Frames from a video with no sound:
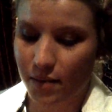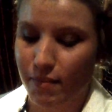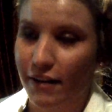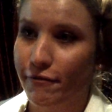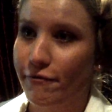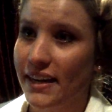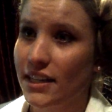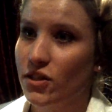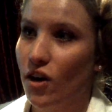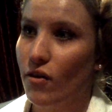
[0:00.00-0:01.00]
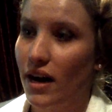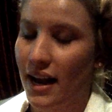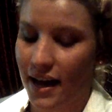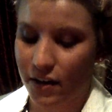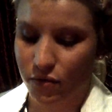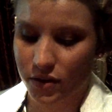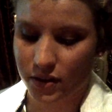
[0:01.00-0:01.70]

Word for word: my feet are alive with